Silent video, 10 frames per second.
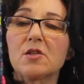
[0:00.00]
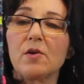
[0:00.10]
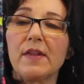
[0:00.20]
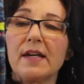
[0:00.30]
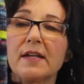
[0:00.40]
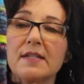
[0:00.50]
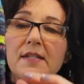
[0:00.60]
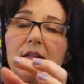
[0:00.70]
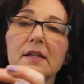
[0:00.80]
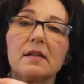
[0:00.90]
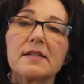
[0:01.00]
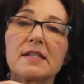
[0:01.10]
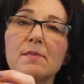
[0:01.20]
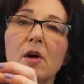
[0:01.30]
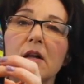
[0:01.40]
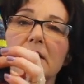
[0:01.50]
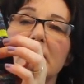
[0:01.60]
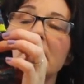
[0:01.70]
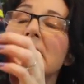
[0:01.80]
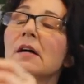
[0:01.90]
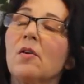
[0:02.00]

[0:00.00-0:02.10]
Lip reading: store that it is a little smaller